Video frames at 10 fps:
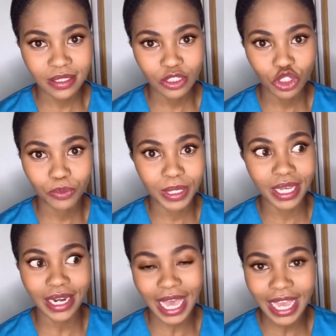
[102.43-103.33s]
To be
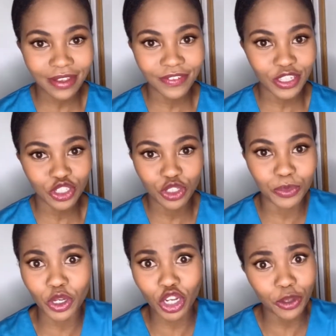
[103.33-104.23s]
alive is to be
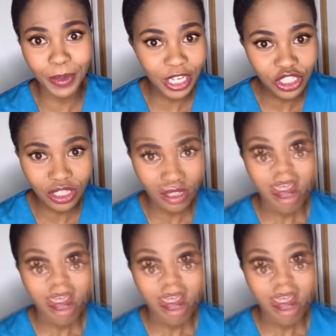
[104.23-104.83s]
occupational.